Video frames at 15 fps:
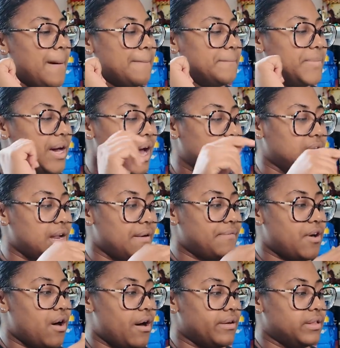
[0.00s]
But I love
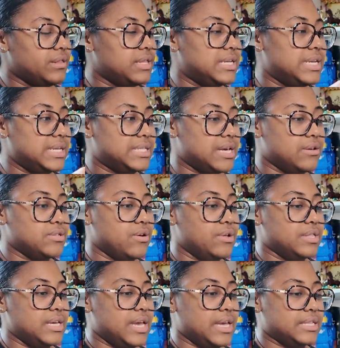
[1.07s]
all of the details on
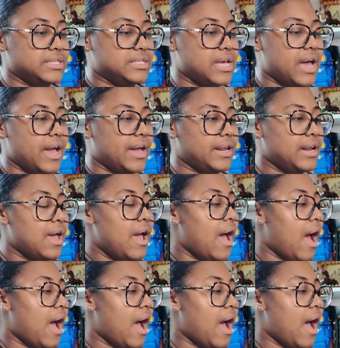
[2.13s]
the inside.